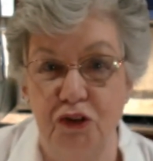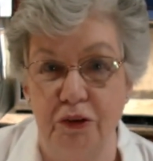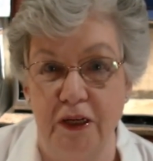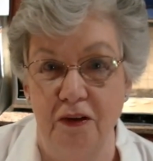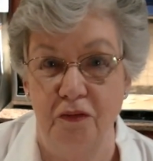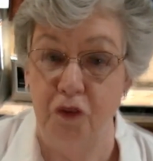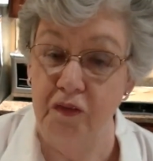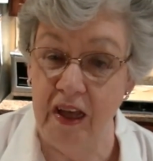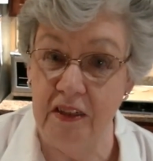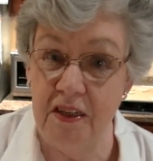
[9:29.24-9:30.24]
treat for
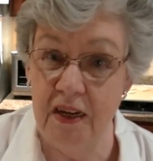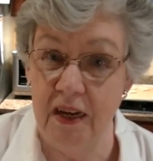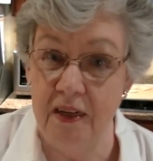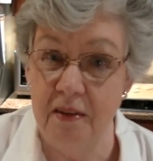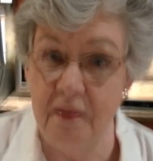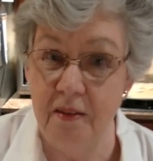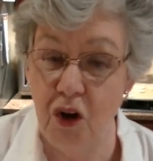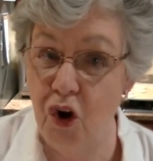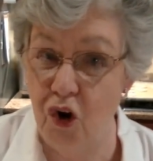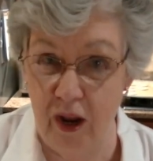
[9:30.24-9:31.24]
Valentine's
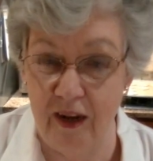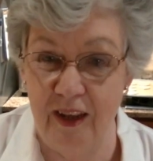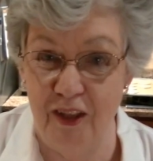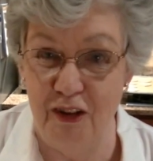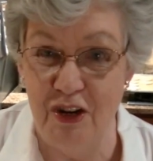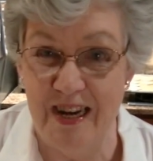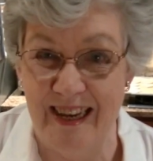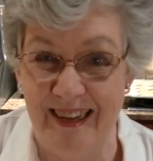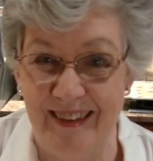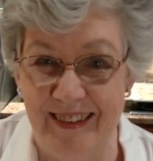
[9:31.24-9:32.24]
or any other
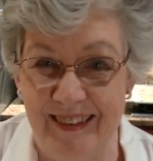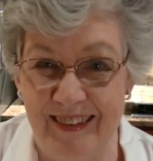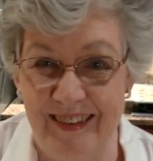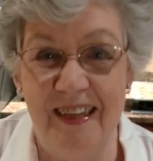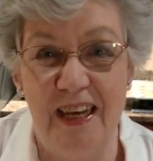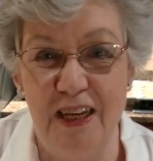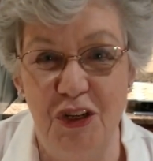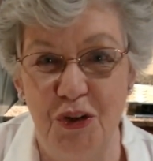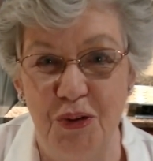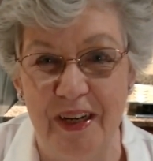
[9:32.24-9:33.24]
day.
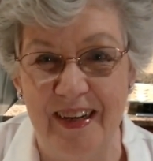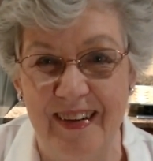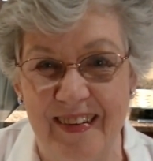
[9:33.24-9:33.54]
Enjoy.